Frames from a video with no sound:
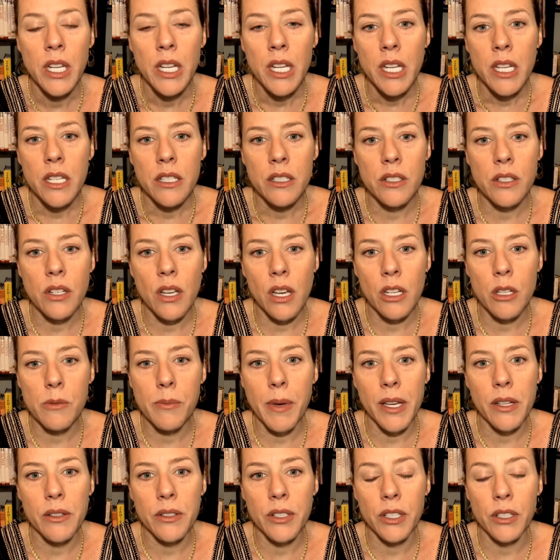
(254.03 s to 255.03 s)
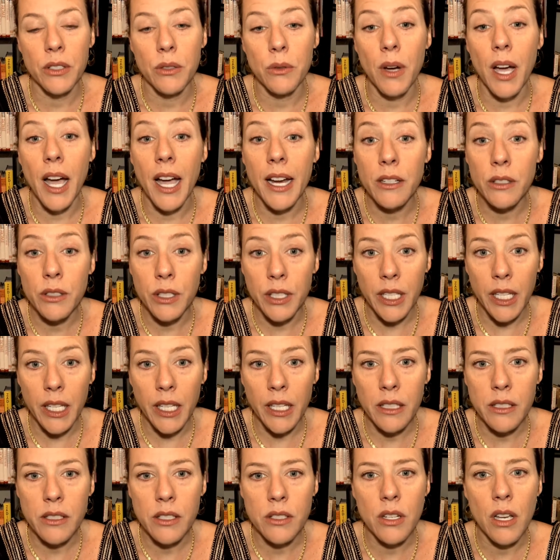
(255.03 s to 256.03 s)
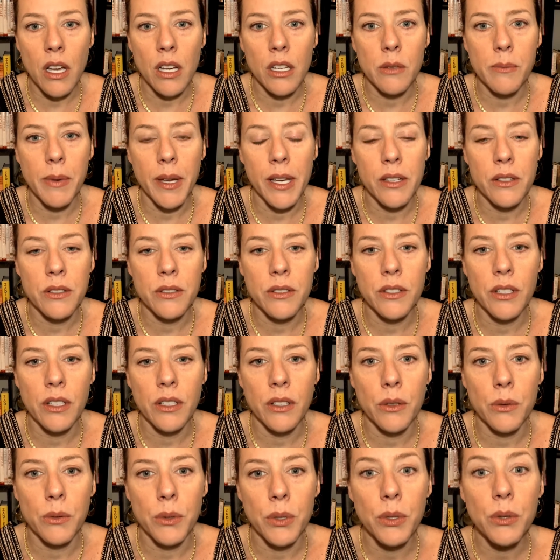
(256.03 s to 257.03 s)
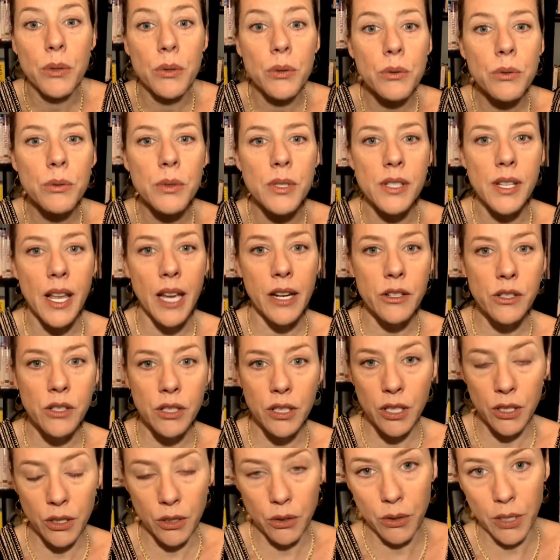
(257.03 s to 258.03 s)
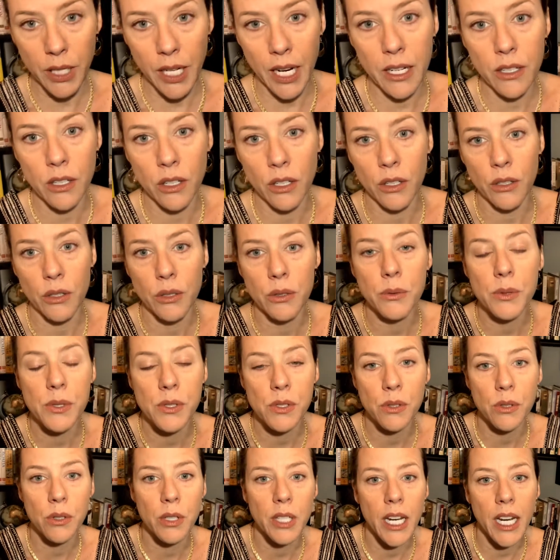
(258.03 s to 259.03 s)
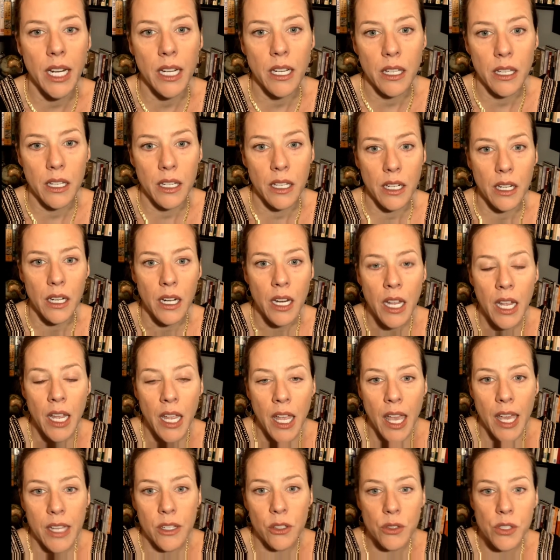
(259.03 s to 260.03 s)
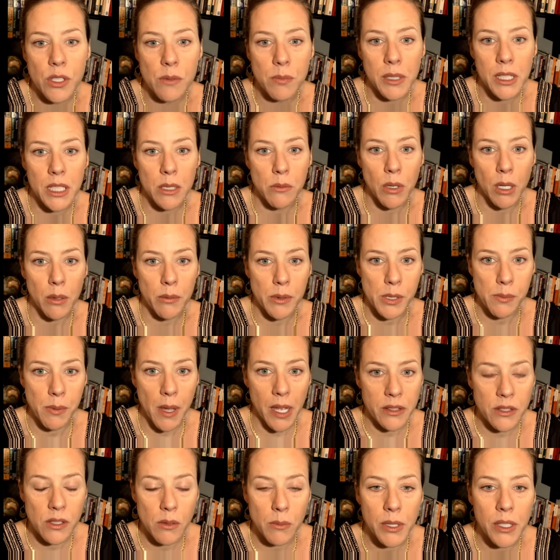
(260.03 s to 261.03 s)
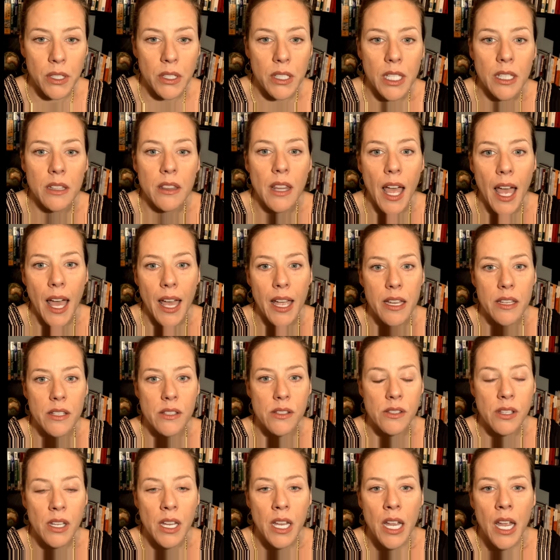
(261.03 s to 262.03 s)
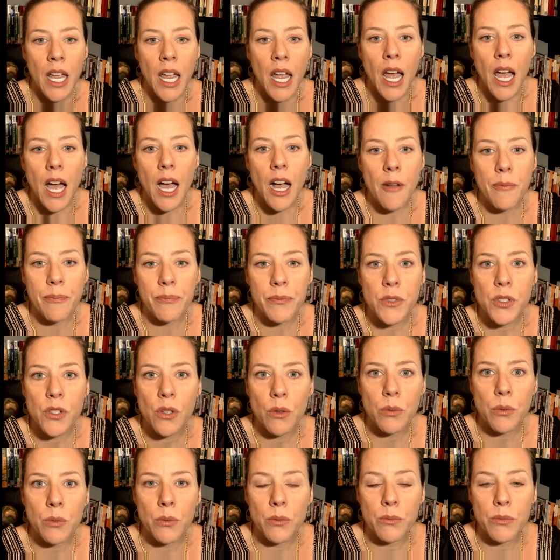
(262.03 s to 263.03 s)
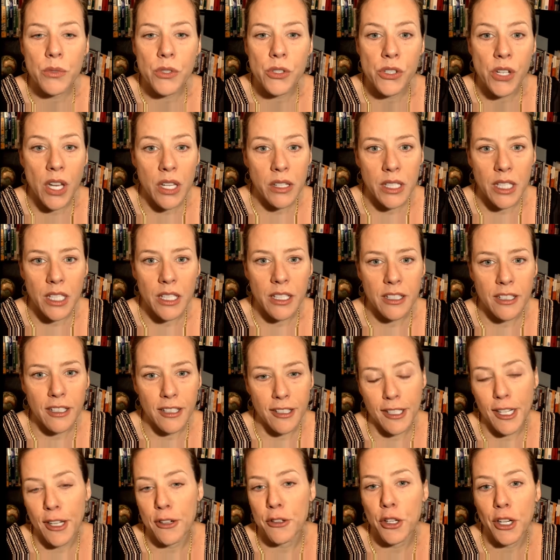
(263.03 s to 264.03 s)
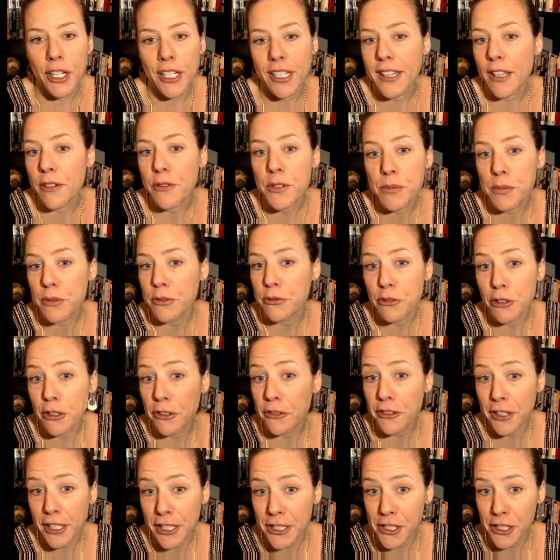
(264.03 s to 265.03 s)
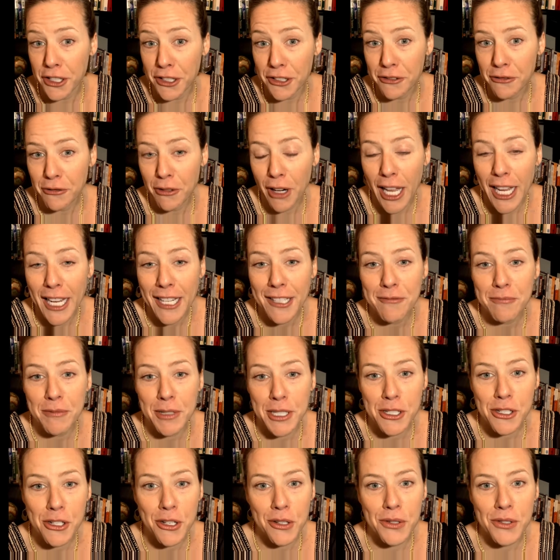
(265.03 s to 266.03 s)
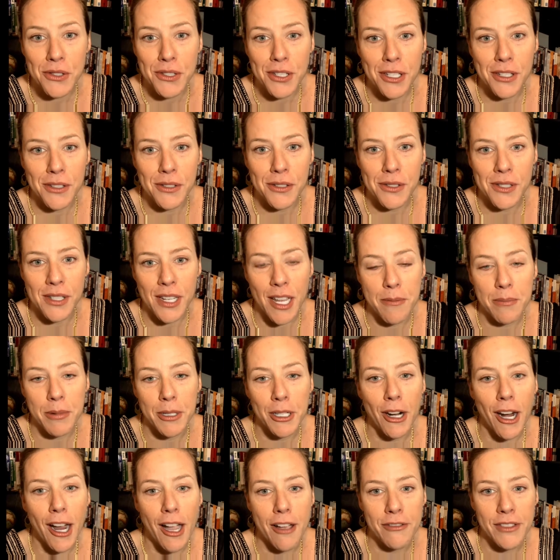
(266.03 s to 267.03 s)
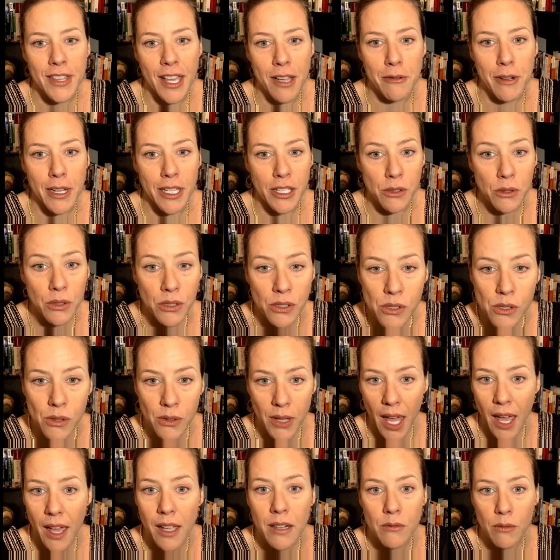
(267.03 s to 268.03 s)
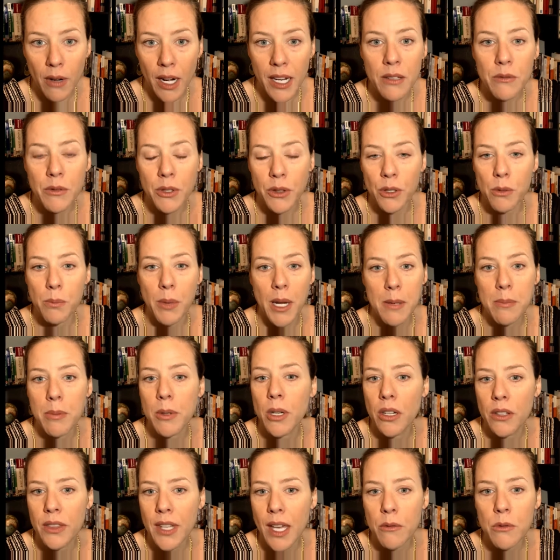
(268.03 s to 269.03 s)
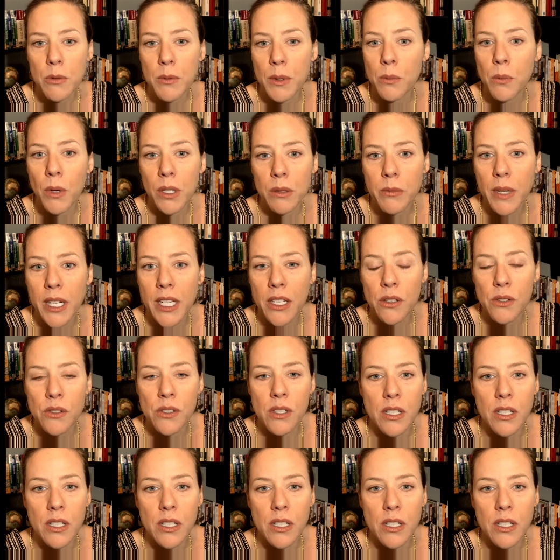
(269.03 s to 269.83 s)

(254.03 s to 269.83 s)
to talk about, you know, irony, to talk about, you know, who is actually a creator, who is created, and ultimately where responsibility lies. So Shelley, now granted that was before fiction, right, but chose to use an epigraph that way. You could do that, right, with your paper, and that would be one way to use a